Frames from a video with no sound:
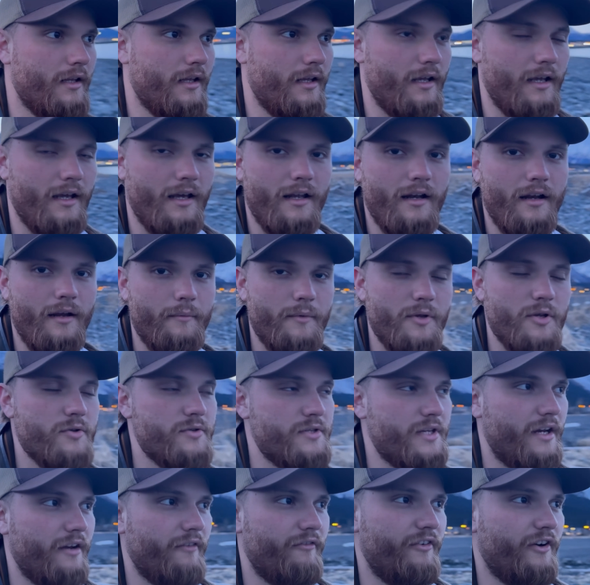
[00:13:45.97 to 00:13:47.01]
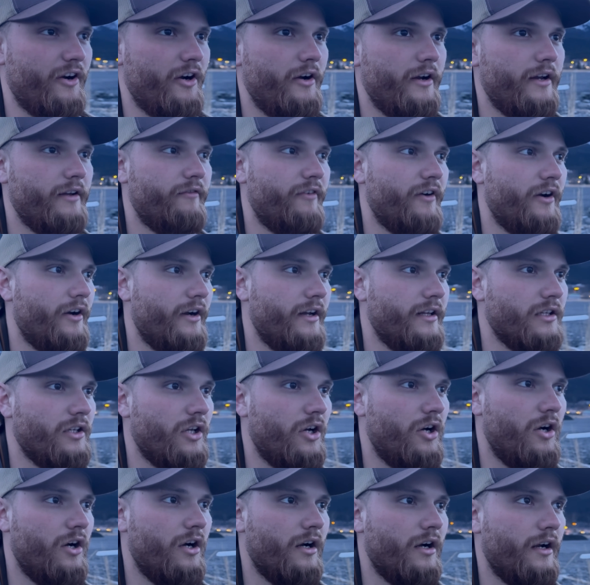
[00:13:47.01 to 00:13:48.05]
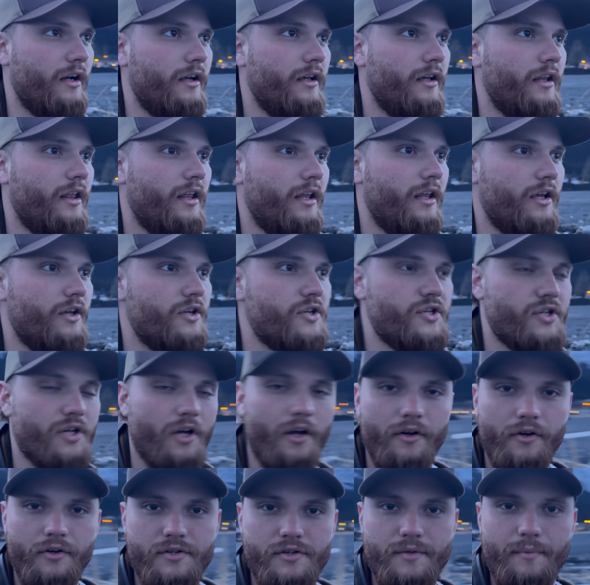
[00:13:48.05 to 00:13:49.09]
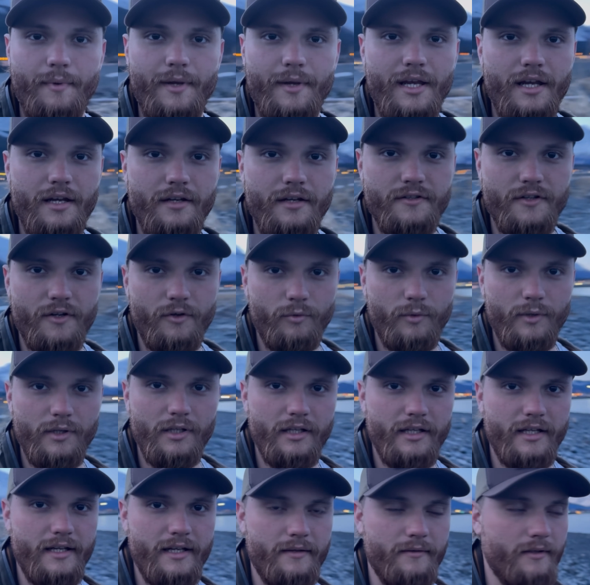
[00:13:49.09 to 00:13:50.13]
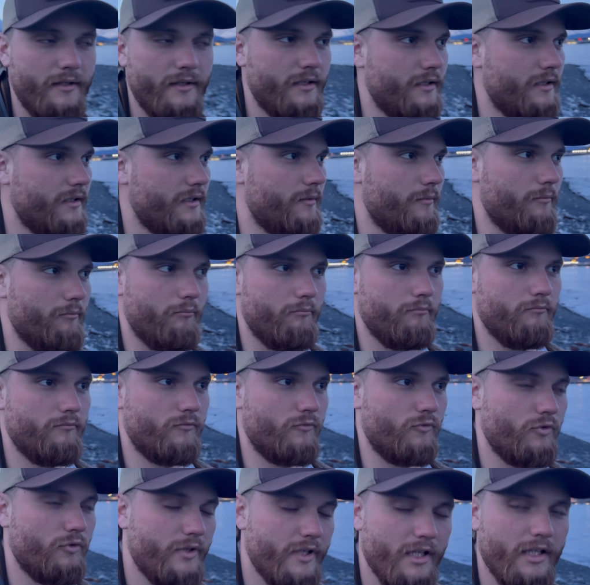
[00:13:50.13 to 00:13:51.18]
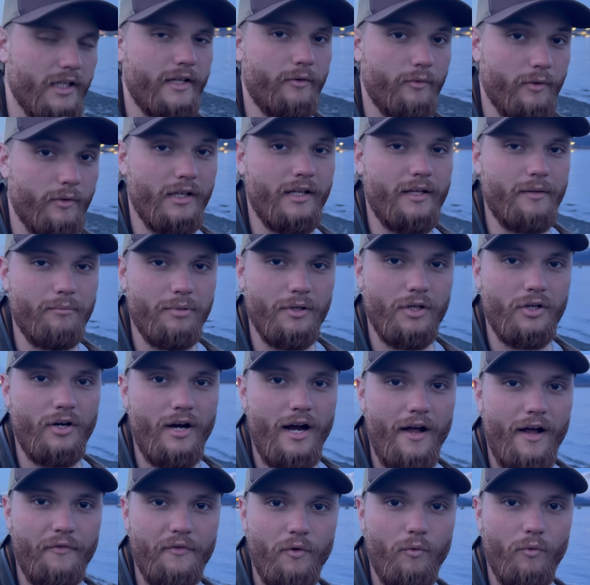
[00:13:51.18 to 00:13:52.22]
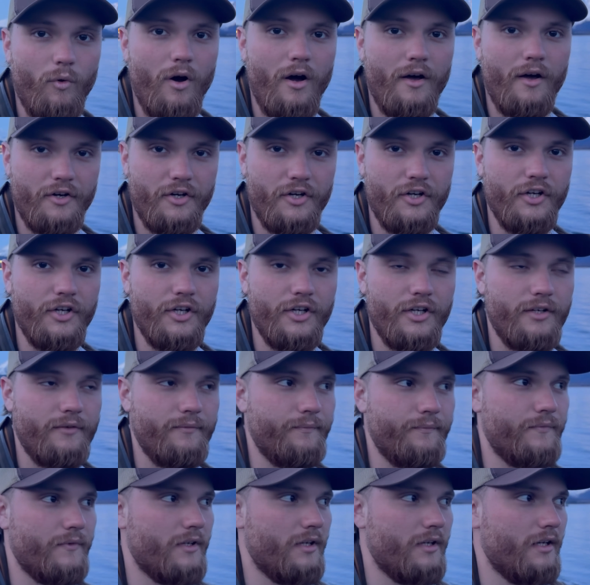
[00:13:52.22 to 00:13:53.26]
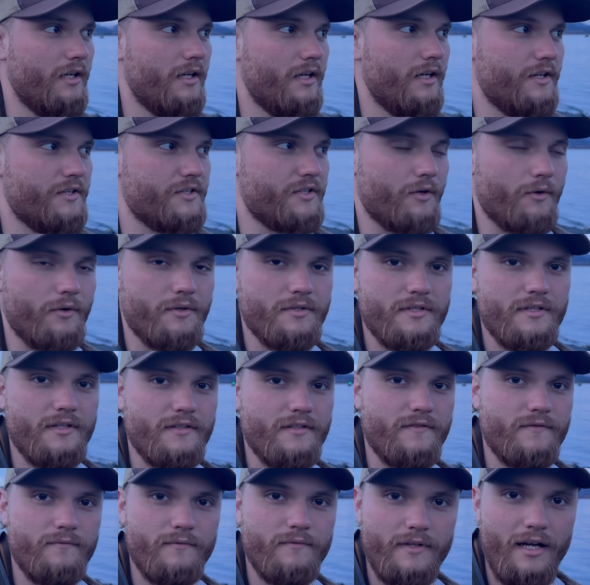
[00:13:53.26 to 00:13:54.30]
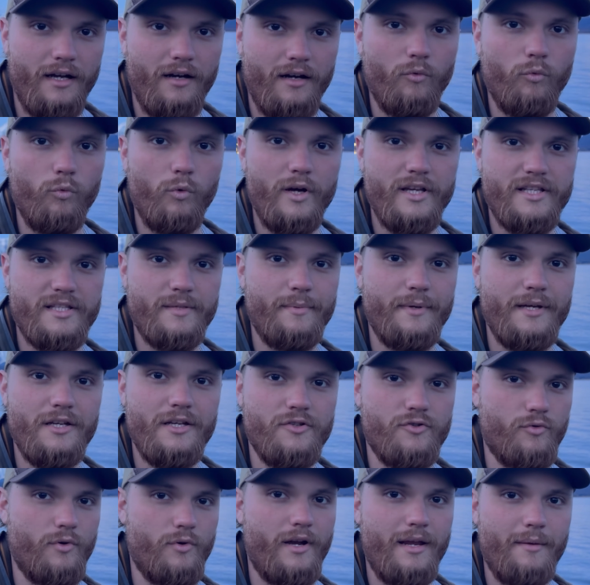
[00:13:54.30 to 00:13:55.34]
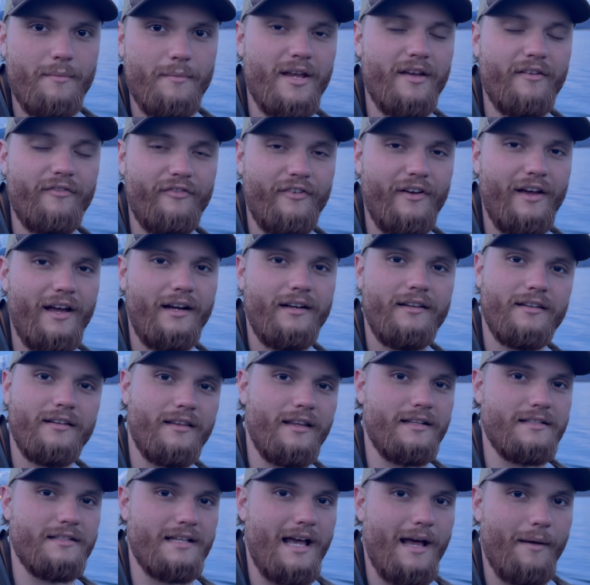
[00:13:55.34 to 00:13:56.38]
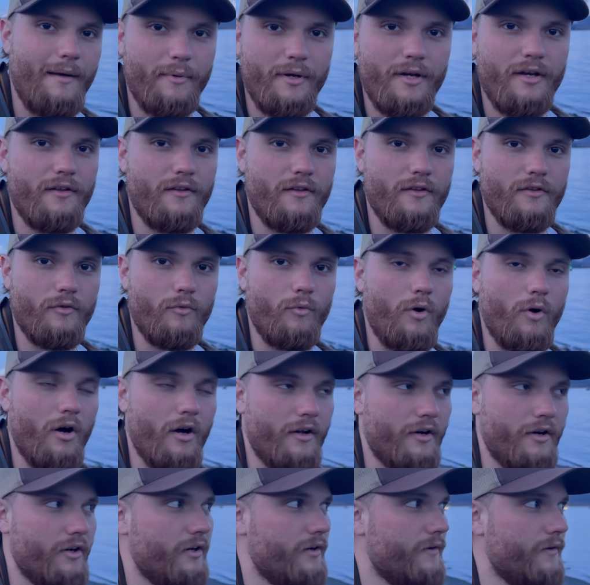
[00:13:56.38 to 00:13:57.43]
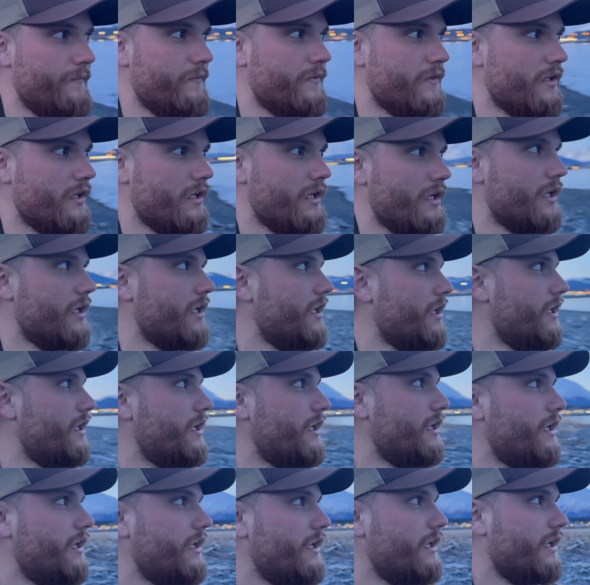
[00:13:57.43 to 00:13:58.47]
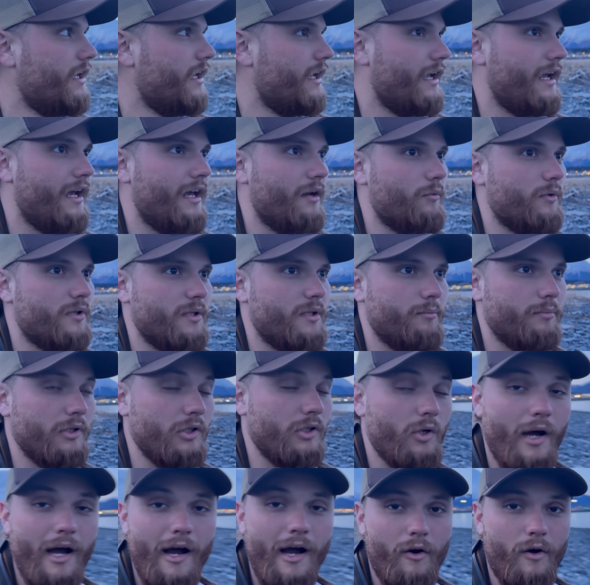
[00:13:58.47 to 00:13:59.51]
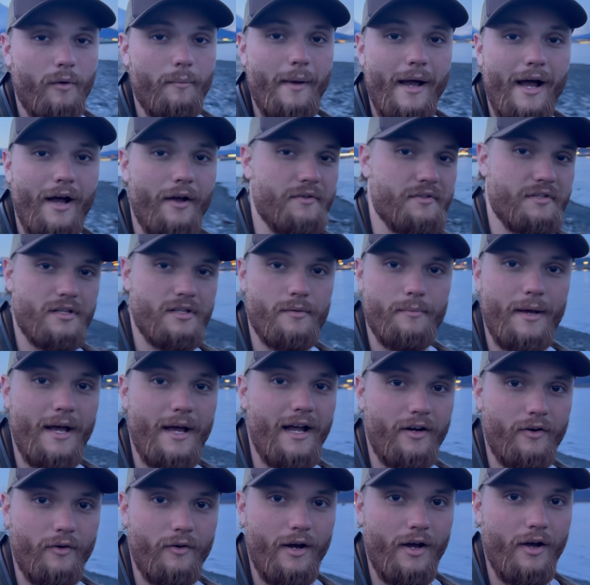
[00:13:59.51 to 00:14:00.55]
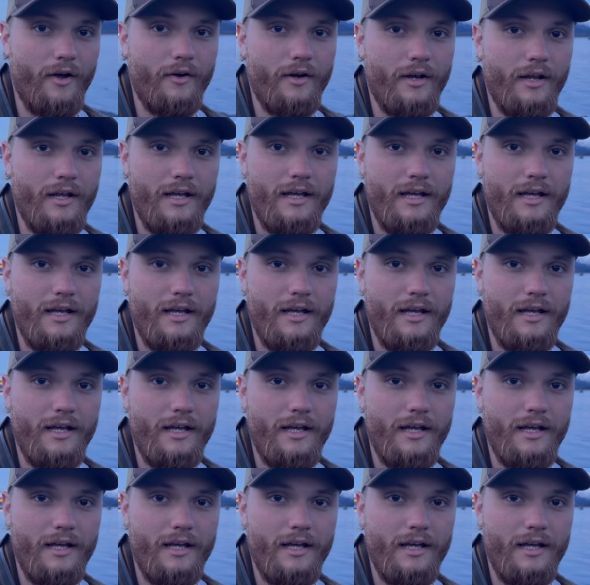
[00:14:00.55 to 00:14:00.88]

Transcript: And I'm using a very, very long shutter speed to really blur out the water good. So it's this kind of wispy, dreamy effect that's happening in the water. And with the blue hour mountains in the background